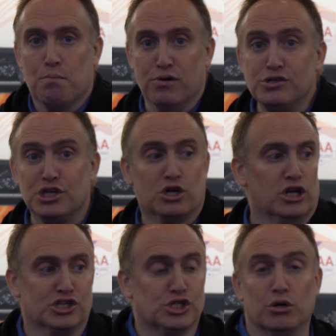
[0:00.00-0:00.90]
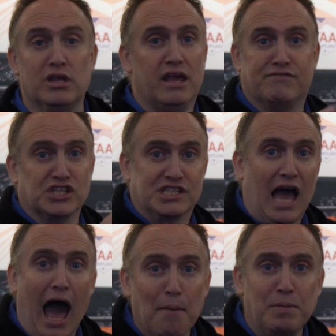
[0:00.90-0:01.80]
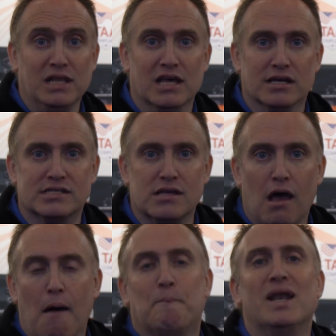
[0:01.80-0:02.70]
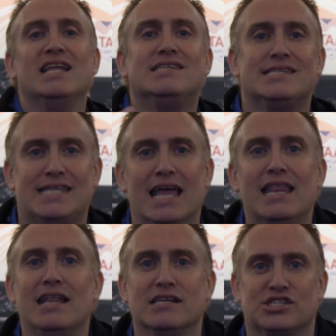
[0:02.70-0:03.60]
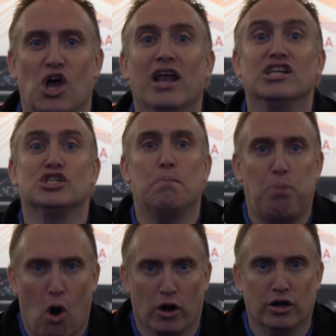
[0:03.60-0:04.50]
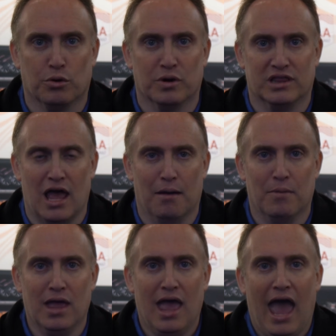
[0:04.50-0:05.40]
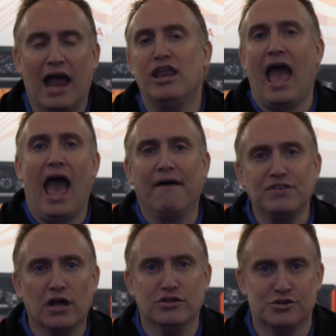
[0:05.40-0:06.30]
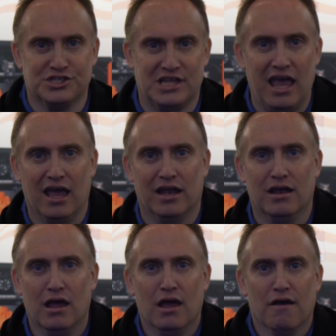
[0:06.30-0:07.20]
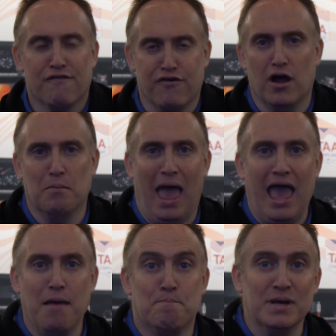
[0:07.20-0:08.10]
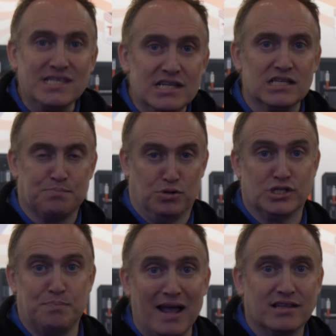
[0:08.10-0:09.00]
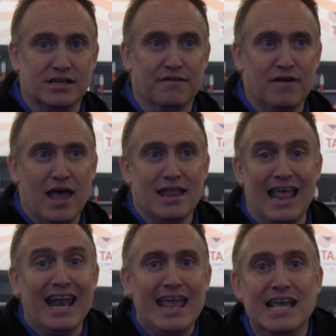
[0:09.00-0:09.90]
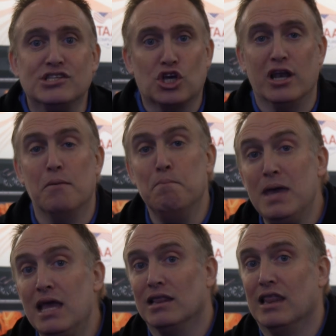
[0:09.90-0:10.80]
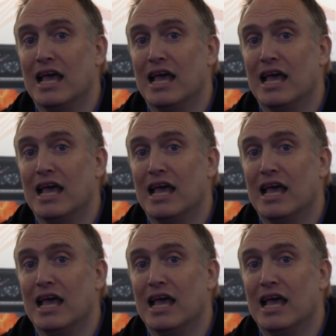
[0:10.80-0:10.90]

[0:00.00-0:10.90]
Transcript: Prusa could have certainly just copied this, but instead they decided to partner with them. And you have to understand, from a business perspective, that is going to mean